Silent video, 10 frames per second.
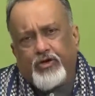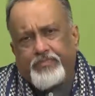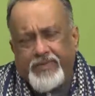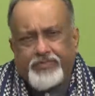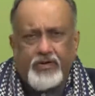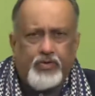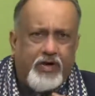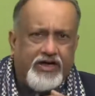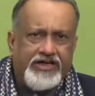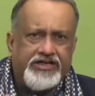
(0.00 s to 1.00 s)
people who
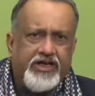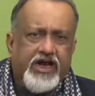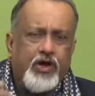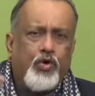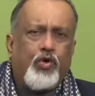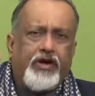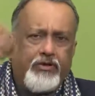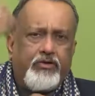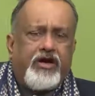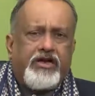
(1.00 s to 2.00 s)
are
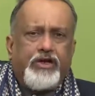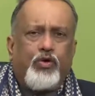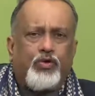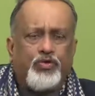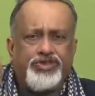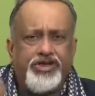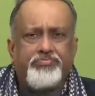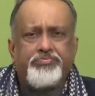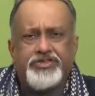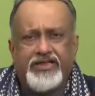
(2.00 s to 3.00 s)
regularly go to
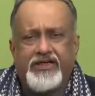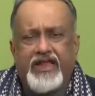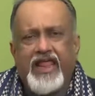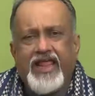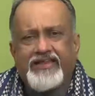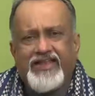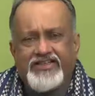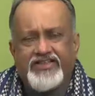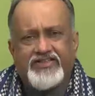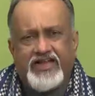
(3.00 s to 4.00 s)
gyms and they
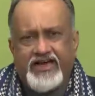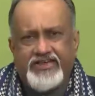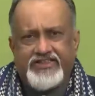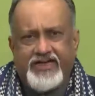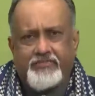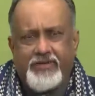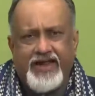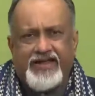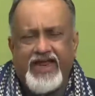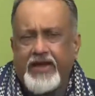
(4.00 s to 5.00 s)
exercise and
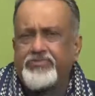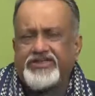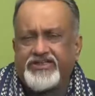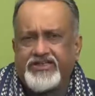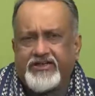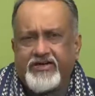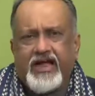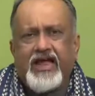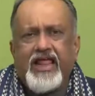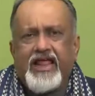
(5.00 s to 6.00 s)
play games,
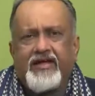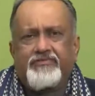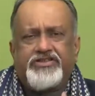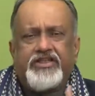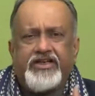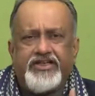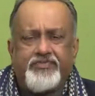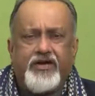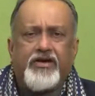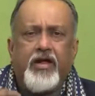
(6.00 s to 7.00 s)
etc. That is
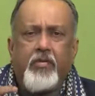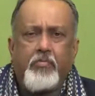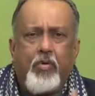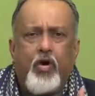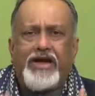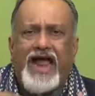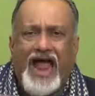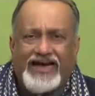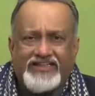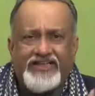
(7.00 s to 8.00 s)
meant more
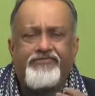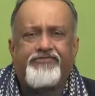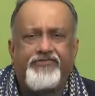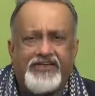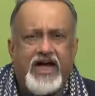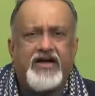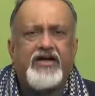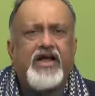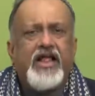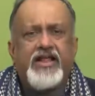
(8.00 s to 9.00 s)
active
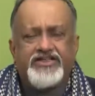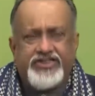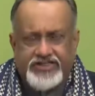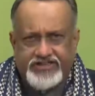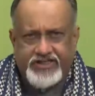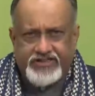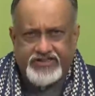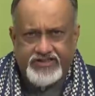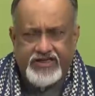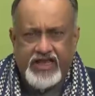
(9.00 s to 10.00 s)
young
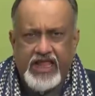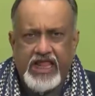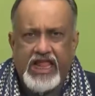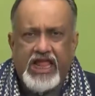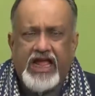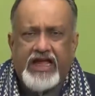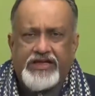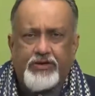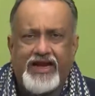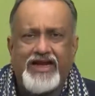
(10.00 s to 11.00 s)
citizens.
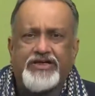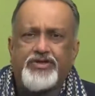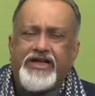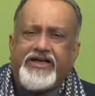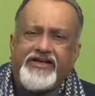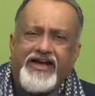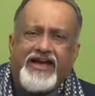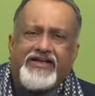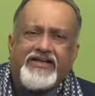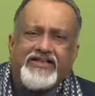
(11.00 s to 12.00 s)
You can actually
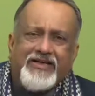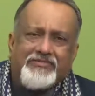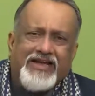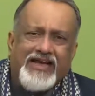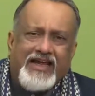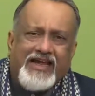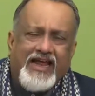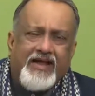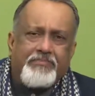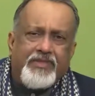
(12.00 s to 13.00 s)
create something like
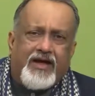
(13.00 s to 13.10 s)
a